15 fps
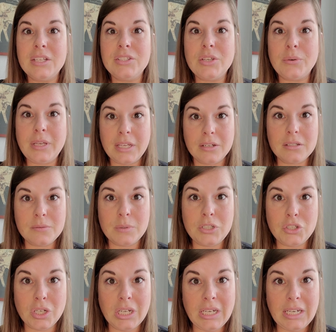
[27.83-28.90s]
So here's
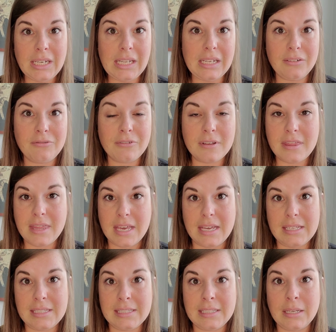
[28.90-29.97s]
what you're gonna need for
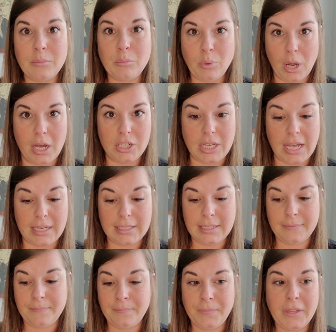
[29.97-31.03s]
this
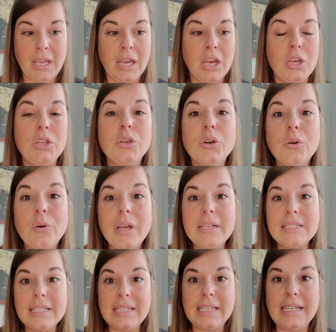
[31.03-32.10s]
project. You're
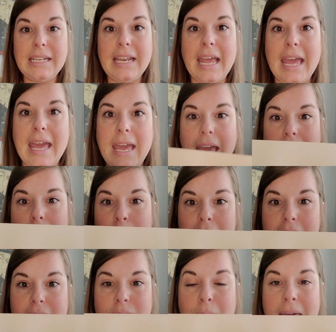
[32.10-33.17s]
going to need a
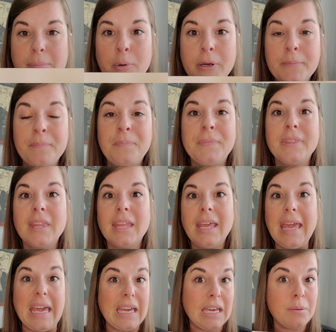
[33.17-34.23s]
piece of paper.
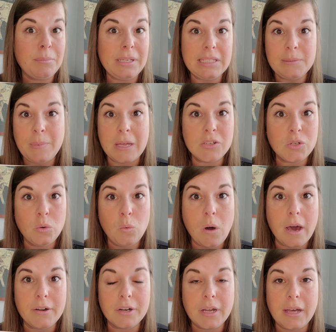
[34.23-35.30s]
It can be special
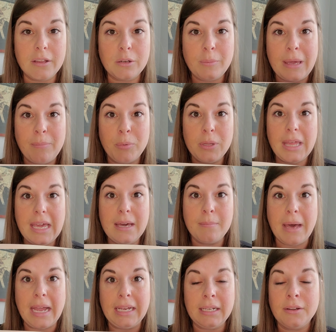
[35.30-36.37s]
watercolor paper like
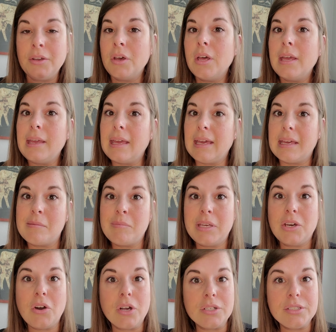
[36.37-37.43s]
mine. It can
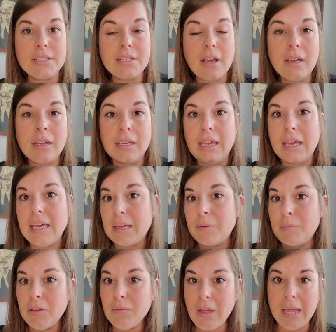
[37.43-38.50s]
be cardstock. It
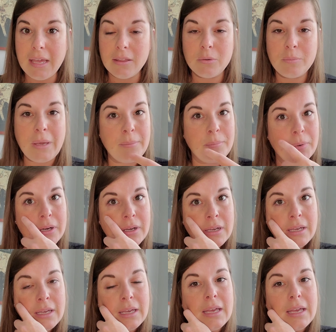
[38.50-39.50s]
can be regular paper.